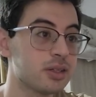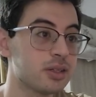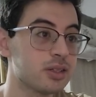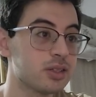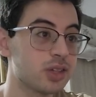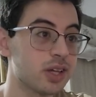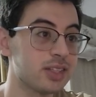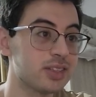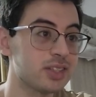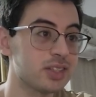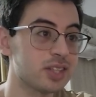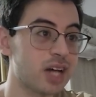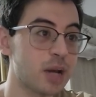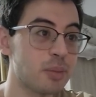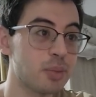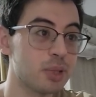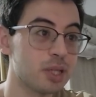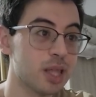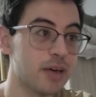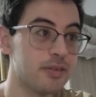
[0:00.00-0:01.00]
So that's a
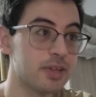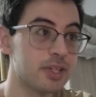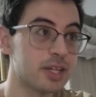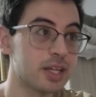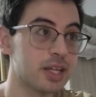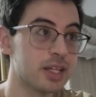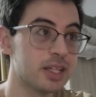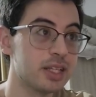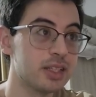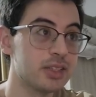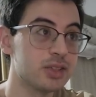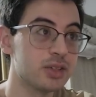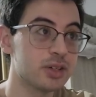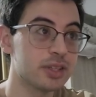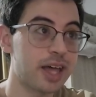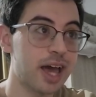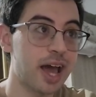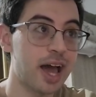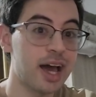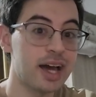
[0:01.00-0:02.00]
type 11, and he took
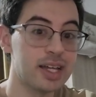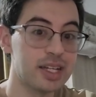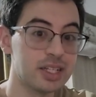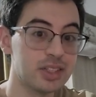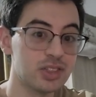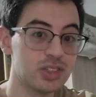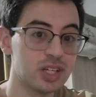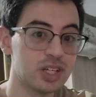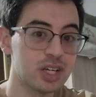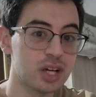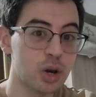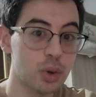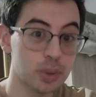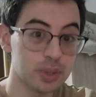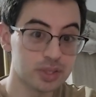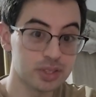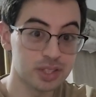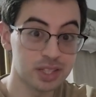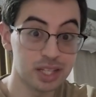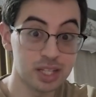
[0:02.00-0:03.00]
the hat, and he's gonna go
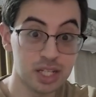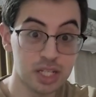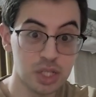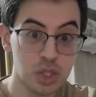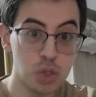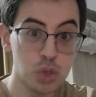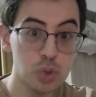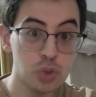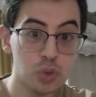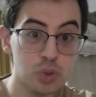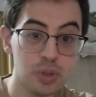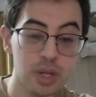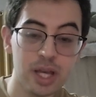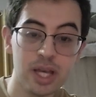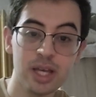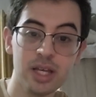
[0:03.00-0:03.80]
into the new